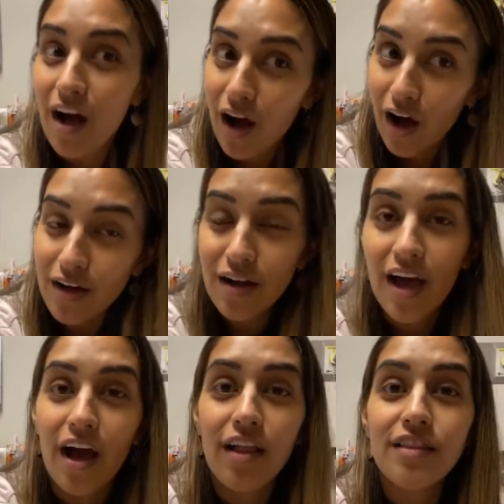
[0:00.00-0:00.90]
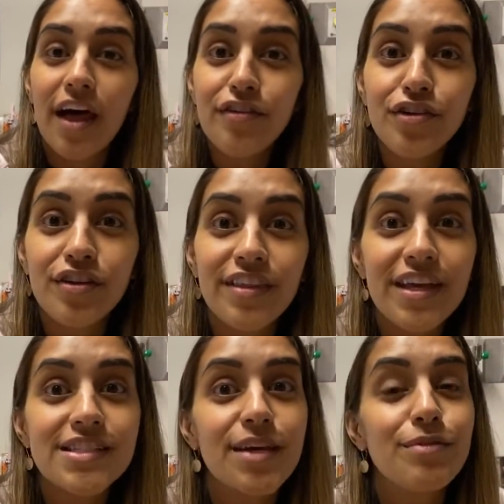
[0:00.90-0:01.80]
Uh, another good
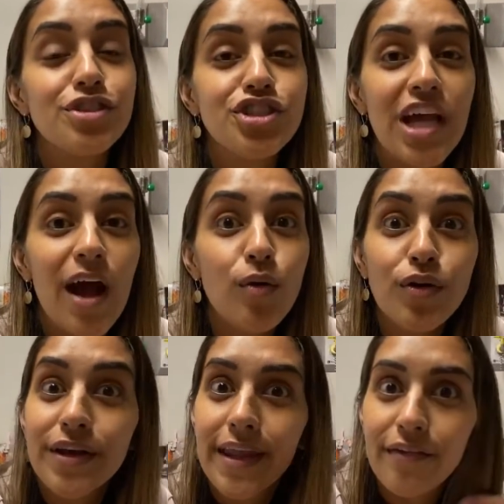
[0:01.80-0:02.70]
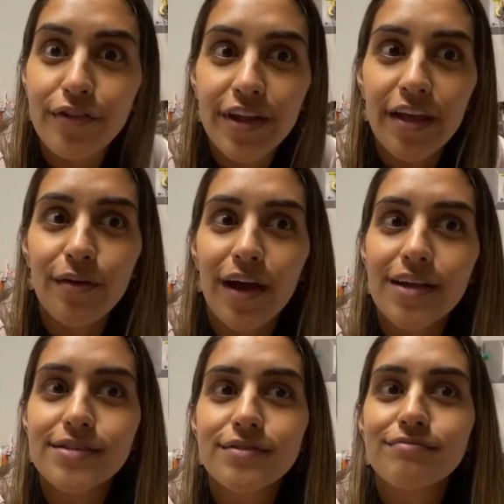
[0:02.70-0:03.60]
thing is I've been showering every day, you
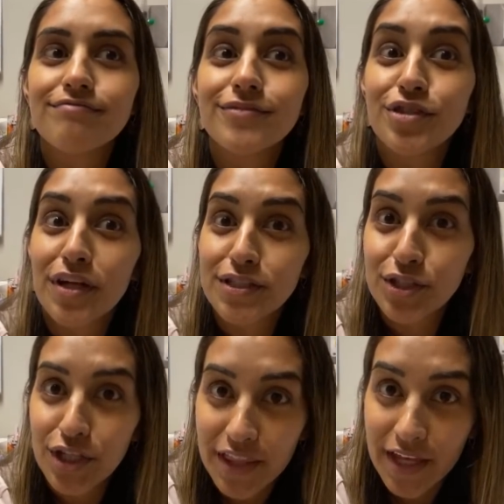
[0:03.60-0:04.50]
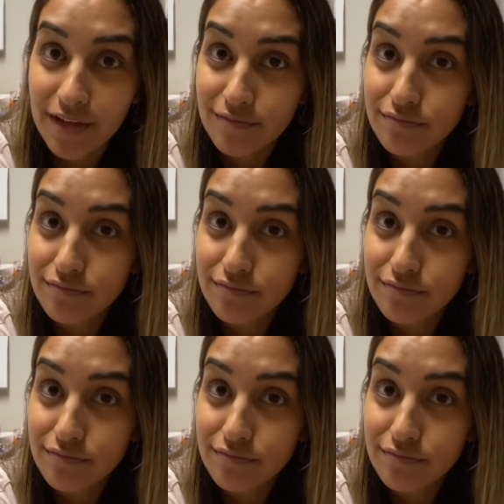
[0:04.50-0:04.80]
guys. So that's a good thing.